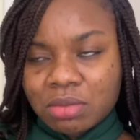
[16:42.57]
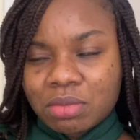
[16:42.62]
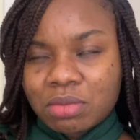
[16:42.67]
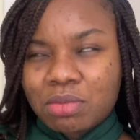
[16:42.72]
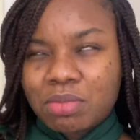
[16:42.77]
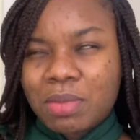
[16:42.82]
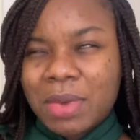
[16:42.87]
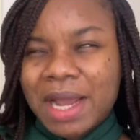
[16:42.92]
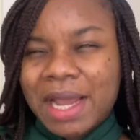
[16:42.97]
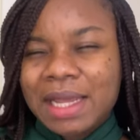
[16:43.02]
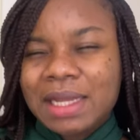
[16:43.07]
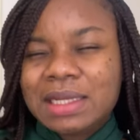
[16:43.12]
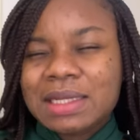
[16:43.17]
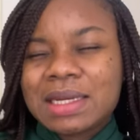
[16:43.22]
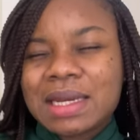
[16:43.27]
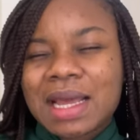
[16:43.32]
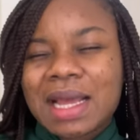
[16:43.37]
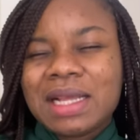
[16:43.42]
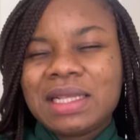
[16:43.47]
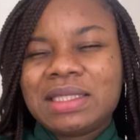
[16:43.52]
my
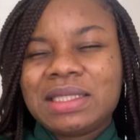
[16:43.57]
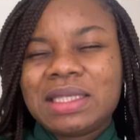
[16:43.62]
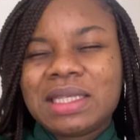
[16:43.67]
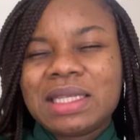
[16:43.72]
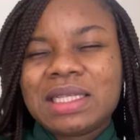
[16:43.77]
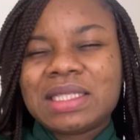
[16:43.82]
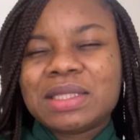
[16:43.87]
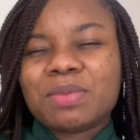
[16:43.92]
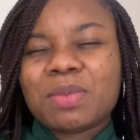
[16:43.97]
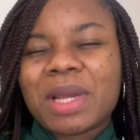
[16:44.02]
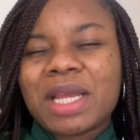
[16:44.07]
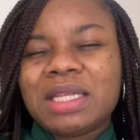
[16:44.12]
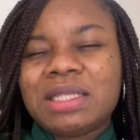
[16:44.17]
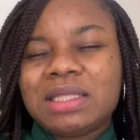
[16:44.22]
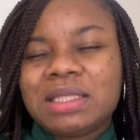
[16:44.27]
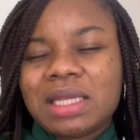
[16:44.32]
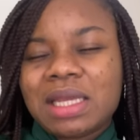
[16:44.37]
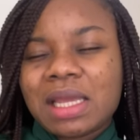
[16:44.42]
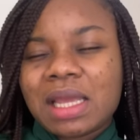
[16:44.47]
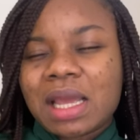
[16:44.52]
night is my
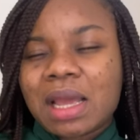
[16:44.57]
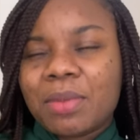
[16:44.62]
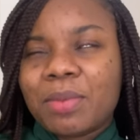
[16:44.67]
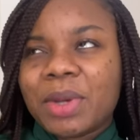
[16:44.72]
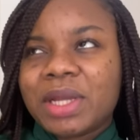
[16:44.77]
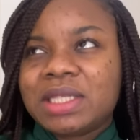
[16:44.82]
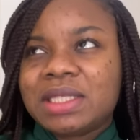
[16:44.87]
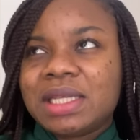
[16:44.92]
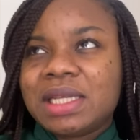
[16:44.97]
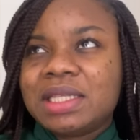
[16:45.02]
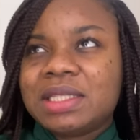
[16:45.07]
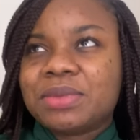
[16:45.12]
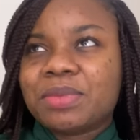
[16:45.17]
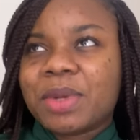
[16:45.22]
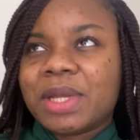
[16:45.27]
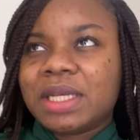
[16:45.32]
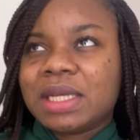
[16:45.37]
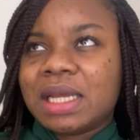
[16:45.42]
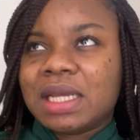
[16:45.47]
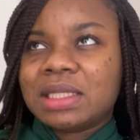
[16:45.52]
day and my day is my
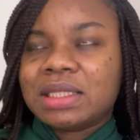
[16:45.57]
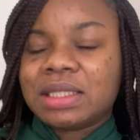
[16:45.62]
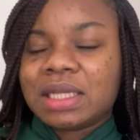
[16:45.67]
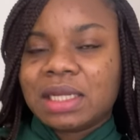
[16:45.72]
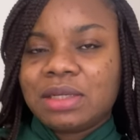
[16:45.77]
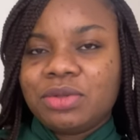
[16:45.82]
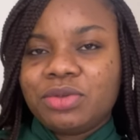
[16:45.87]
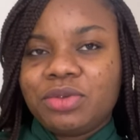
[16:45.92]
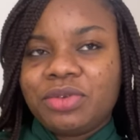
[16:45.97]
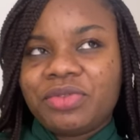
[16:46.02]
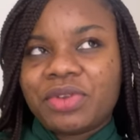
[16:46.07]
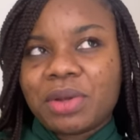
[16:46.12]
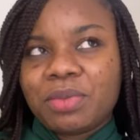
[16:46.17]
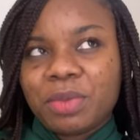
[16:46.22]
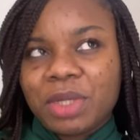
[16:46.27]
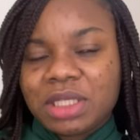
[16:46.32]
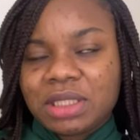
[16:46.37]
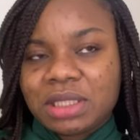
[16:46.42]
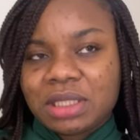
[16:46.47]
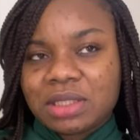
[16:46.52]
night. I don't know if that
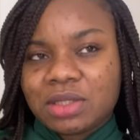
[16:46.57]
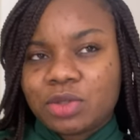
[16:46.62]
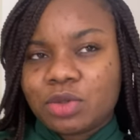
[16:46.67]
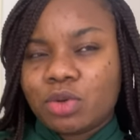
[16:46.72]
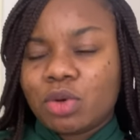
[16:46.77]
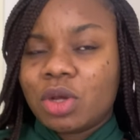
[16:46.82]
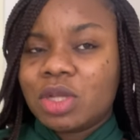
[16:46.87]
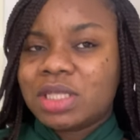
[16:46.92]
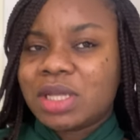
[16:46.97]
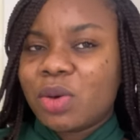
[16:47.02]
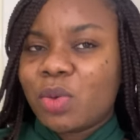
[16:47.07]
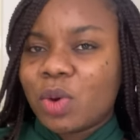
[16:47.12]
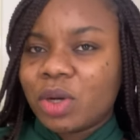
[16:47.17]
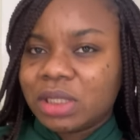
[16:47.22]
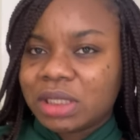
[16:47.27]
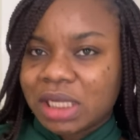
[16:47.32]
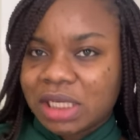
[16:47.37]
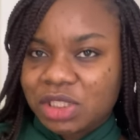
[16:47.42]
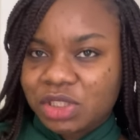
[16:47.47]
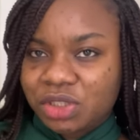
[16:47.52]
makes sense. So because I work
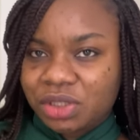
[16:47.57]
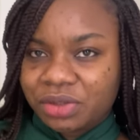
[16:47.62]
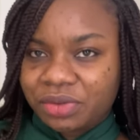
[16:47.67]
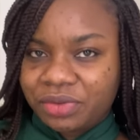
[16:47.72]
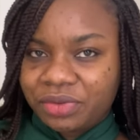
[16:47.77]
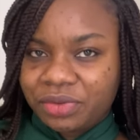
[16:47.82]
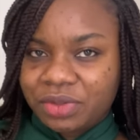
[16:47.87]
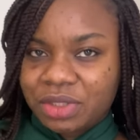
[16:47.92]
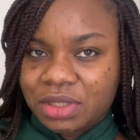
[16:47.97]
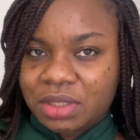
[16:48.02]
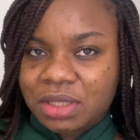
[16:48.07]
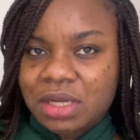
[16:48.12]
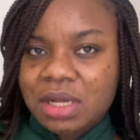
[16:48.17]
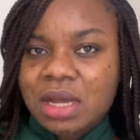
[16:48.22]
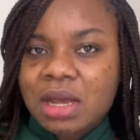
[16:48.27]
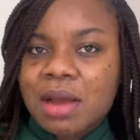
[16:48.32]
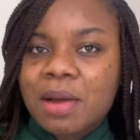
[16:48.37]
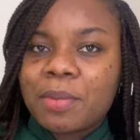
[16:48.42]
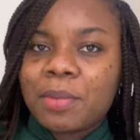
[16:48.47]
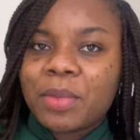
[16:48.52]
night shifts,
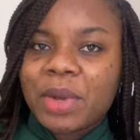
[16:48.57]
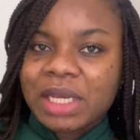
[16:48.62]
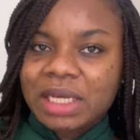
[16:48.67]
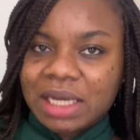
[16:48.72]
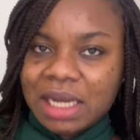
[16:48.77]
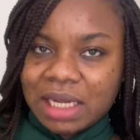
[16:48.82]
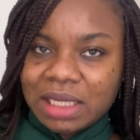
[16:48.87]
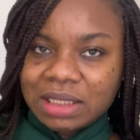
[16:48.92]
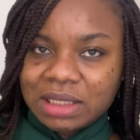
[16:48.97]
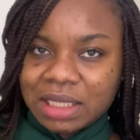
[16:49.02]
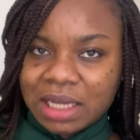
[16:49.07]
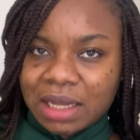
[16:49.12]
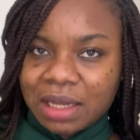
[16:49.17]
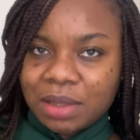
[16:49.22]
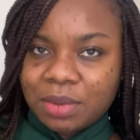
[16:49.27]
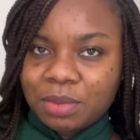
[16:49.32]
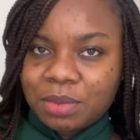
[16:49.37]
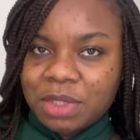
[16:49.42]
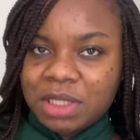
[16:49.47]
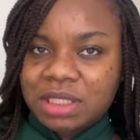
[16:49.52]
my
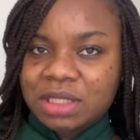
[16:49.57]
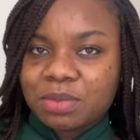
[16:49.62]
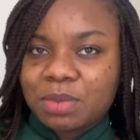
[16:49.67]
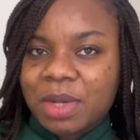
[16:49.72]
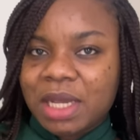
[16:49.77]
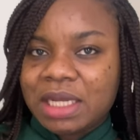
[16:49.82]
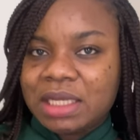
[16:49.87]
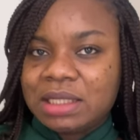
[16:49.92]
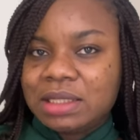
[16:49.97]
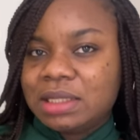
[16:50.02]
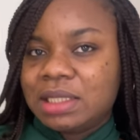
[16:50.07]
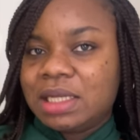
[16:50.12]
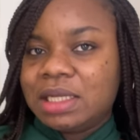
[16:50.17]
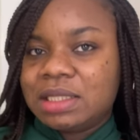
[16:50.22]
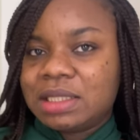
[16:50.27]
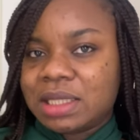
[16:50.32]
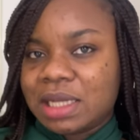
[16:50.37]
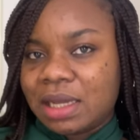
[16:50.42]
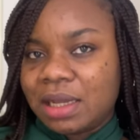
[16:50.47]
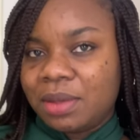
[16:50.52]
nighttime is my
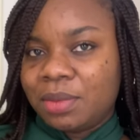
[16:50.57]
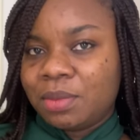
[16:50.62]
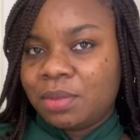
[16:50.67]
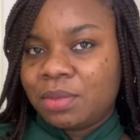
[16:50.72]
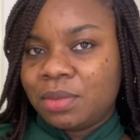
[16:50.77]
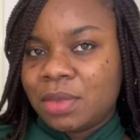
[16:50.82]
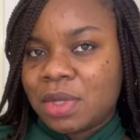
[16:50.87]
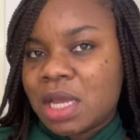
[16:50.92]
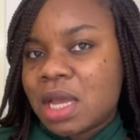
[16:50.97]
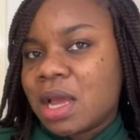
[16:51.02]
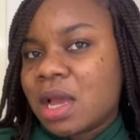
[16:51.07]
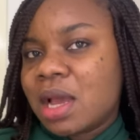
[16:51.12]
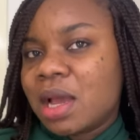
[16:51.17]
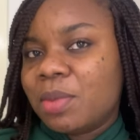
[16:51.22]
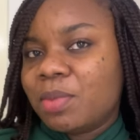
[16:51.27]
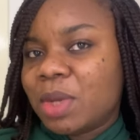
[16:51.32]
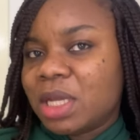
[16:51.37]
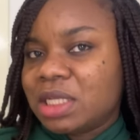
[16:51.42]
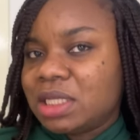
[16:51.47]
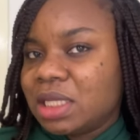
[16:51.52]
daytime and
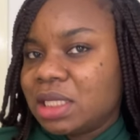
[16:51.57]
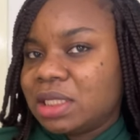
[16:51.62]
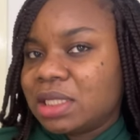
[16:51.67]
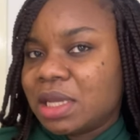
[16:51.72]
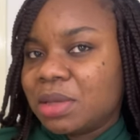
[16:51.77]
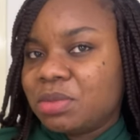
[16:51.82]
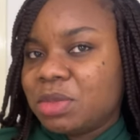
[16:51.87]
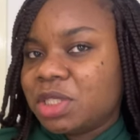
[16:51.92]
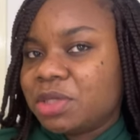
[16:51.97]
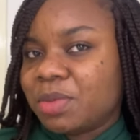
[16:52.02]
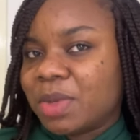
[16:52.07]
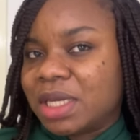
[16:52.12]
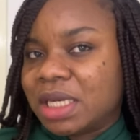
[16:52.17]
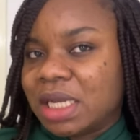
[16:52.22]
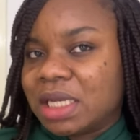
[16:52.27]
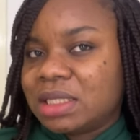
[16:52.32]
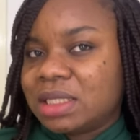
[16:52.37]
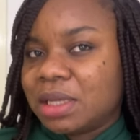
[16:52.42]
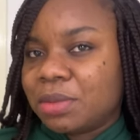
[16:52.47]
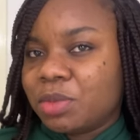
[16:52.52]
my daytime is my
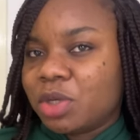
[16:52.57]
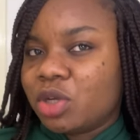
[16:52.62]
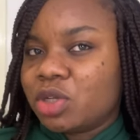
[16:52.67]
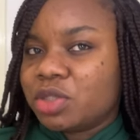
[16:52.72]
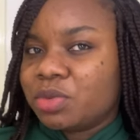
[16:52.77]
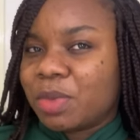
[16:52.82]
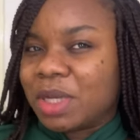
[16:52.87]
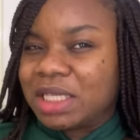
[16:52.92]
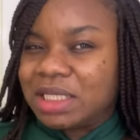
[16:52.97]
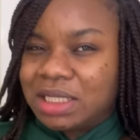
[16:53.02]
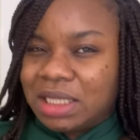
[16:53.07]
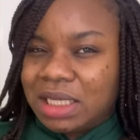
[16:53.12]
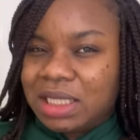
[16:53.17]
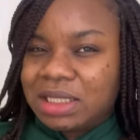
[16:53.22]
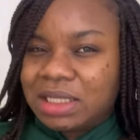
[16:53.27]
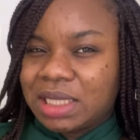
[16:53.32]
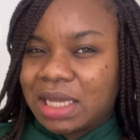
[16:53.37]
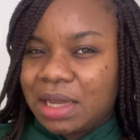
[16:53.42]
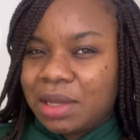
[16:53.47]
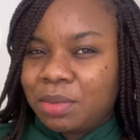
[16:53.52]
nighttime because my
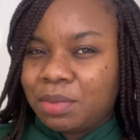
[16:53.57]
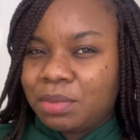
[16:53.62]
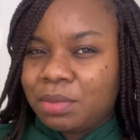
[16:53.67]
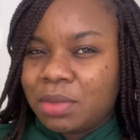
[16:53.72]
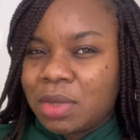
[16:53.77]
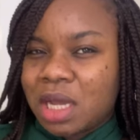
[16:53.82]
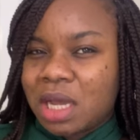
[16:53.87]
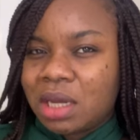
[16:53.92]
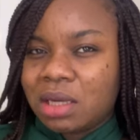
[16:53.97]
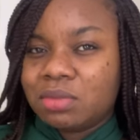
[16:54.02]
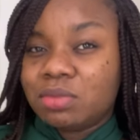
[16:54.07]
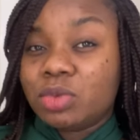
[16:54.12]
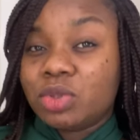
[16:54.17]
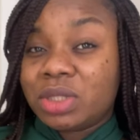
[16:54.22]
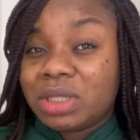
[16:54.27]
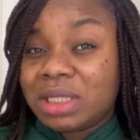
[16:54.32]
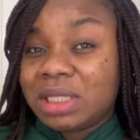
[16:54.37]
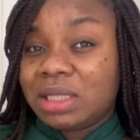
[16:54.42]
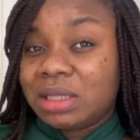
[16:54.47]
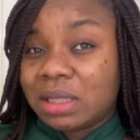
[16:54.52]
daytime, I'm
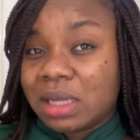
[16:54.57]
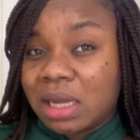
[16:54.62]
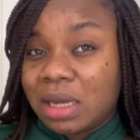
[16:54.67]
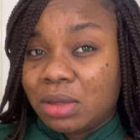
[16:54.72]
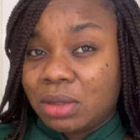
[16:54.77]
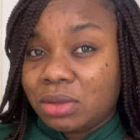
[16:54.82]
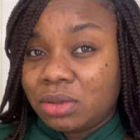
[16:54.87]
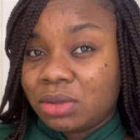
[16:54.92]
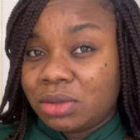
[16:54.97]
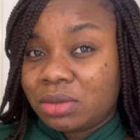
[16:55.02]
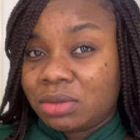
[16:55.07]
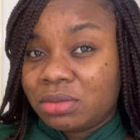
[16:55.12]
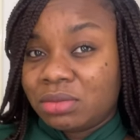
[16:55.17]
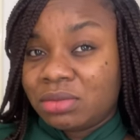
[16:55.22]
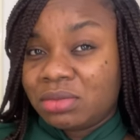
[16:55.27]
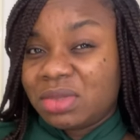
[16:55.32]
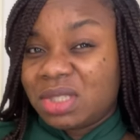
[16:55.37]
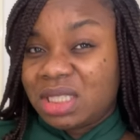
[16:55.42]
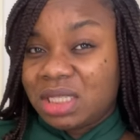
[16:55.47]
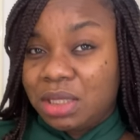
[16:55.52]
mostly in the house
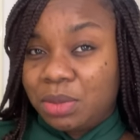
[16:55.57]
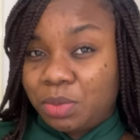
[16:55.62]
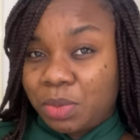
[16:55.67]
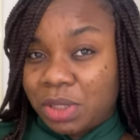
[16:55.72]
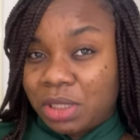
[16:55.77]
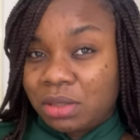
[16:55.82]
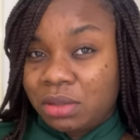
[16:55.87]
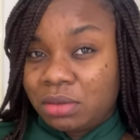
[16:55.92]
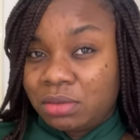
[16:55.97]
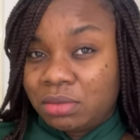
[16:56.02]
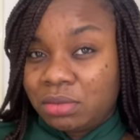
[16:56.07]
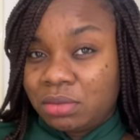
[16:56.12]
sleeping.